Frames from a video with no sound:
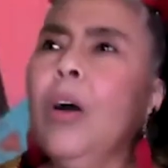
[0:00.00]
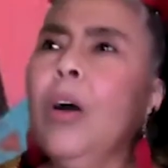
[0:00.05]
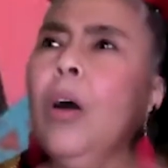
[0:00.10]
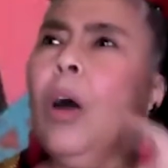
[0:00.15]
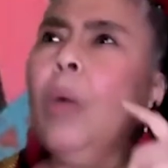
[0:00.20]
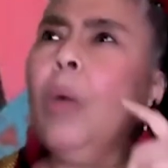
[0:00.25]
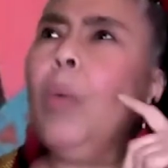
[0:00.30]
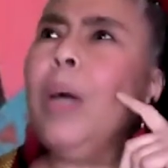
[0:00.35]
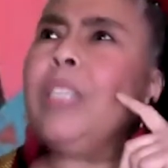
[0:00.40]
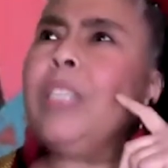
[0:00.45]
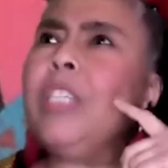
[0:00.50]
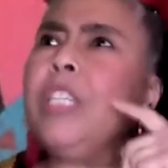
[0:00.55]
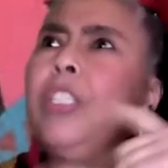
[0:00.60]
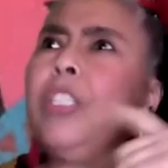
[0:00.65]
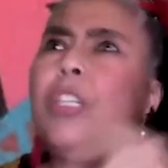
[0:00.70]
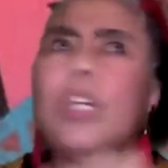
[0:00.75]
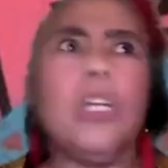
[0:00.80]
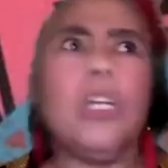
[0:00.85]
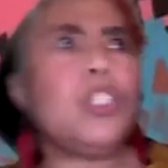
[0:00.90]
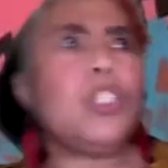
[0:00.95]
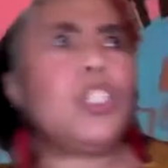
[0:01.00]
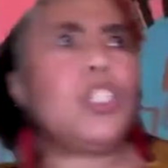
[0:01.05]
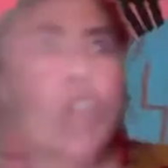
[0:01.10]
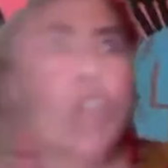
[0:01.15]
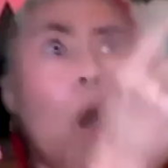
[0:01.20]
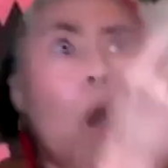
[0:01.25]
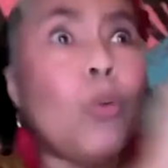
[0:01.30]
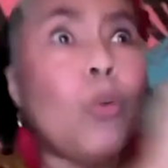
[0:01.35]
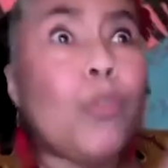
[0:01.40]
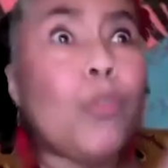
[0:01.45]
Or was it
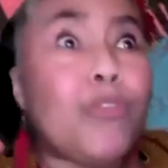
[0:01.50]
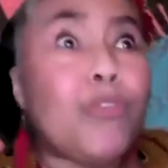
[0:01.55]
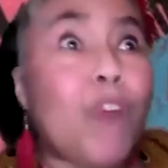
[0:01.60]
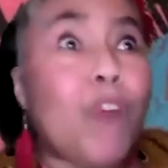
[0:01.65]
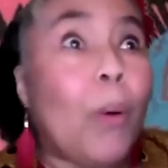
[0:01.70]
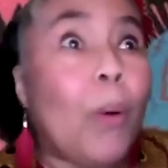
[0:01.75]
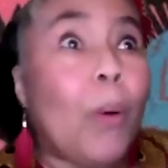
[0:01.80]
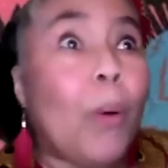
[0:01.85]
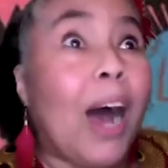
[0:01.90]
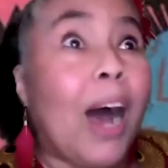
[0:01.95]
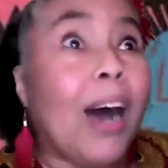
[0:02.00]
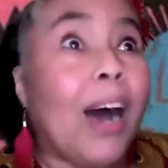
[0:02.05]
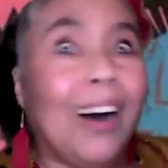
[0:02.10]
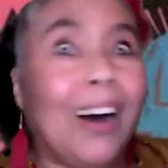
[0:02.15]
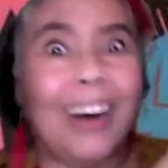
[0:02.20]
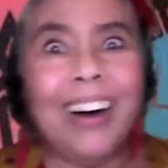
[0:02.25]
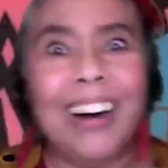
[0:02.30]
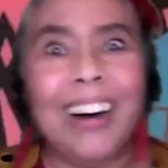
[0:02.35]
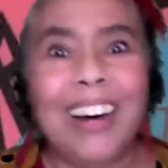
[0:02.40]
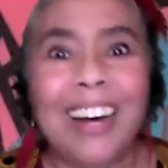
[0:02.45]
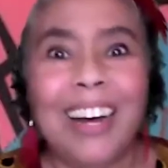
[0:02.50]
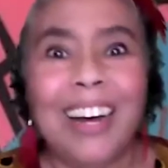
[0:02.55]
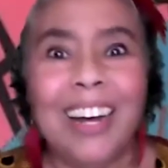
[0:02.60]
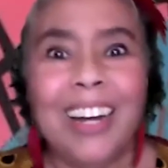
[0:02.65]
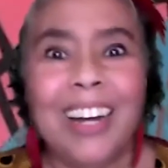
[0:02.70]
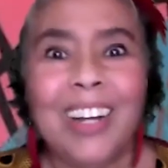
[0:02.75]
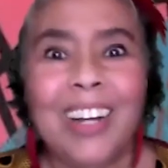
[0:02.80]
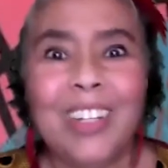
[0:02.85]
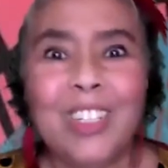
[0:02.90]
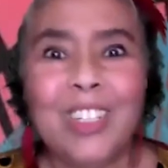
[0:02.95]
stone thrower,
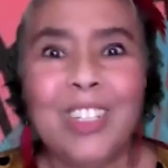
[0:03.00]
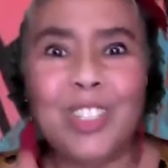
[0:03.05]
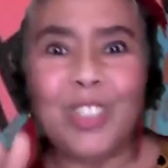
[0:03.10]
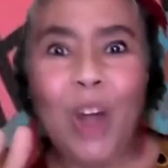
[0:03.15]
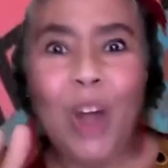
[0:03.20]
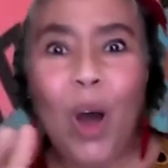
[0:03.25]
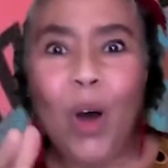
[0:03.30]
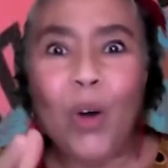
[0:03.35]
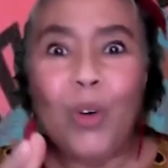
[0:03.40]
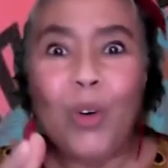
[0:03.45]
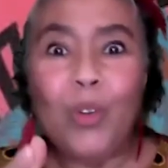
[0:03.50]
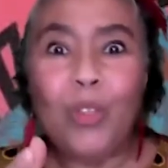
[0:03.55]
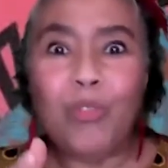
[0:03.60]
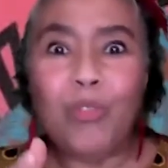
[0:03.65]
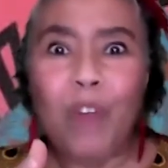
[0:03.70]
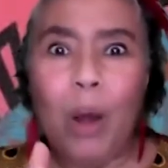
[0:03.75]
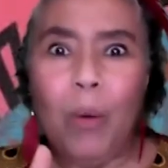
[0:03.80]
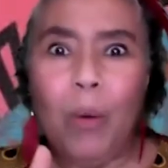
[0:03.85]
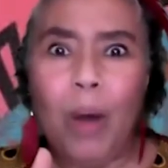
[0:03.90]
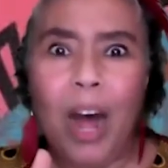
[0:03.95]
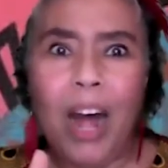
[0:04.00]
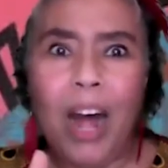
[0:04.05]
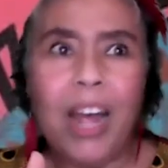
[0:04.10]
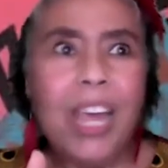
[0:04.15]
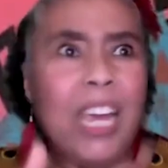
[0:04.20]
stone thrower.